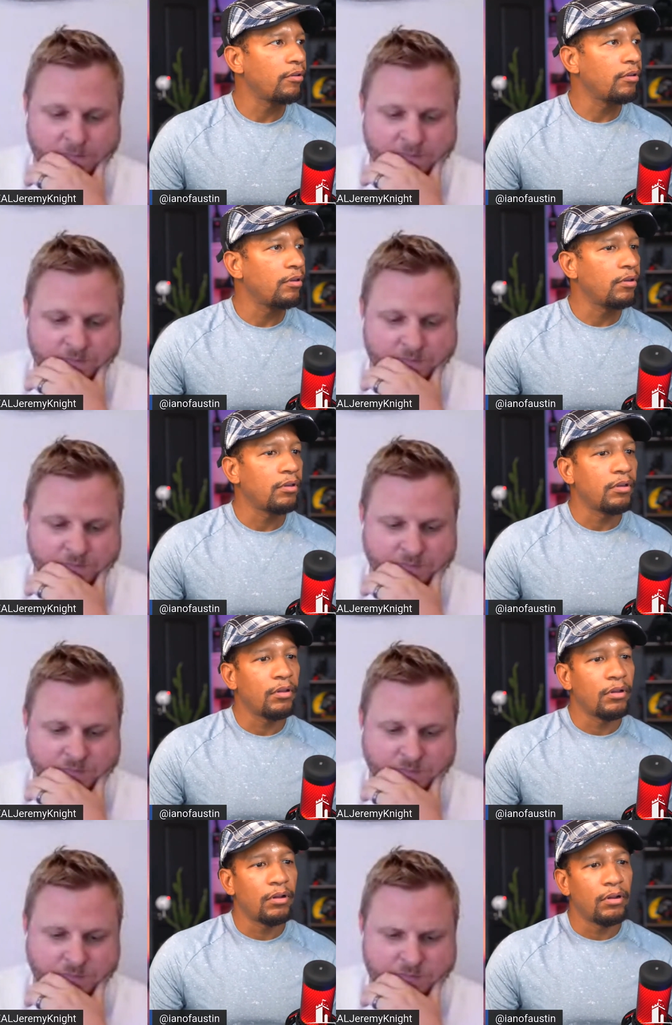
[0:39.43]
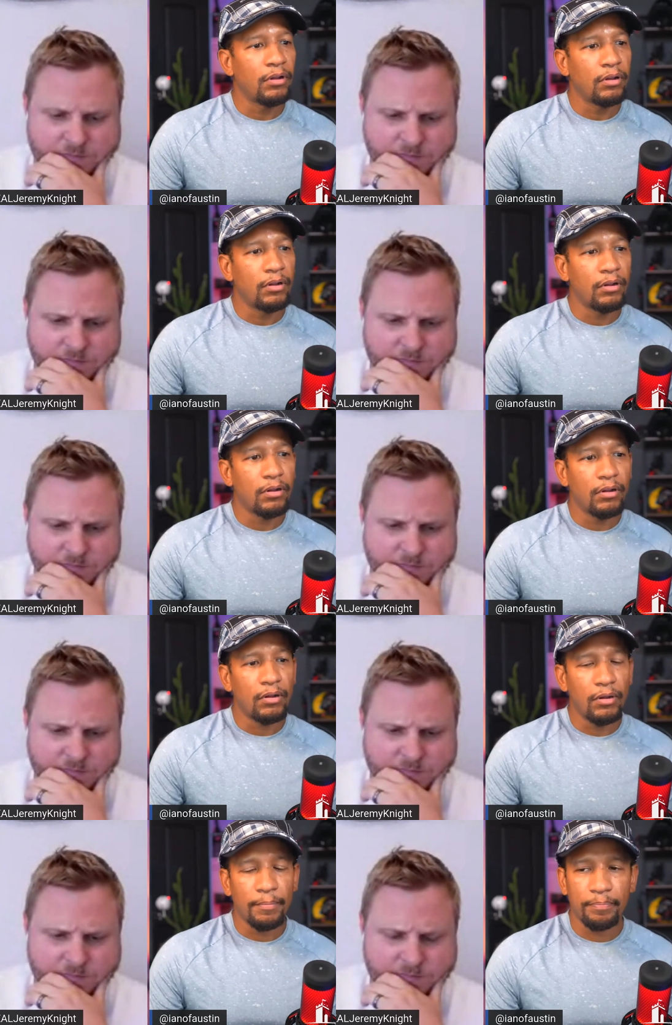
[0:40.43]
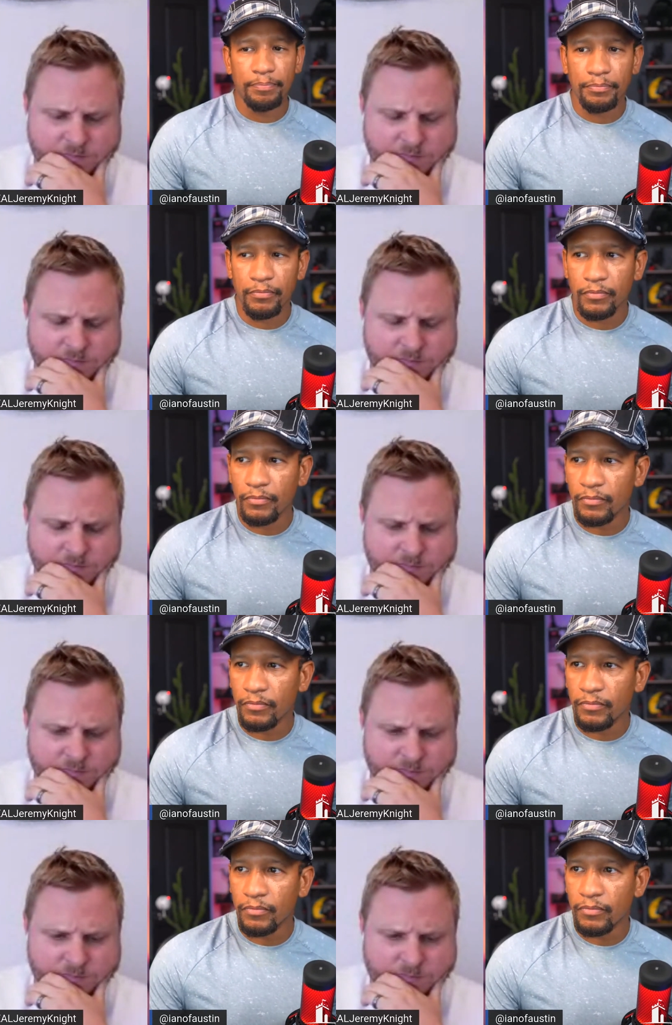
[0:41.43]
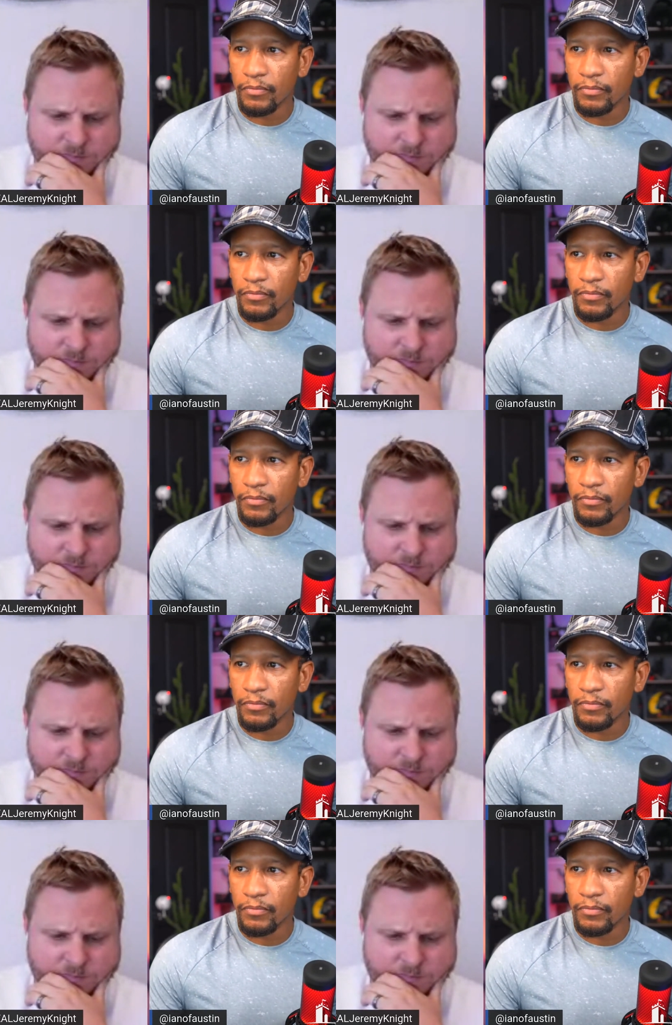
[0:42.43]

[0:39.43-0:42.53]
Nobody speaks.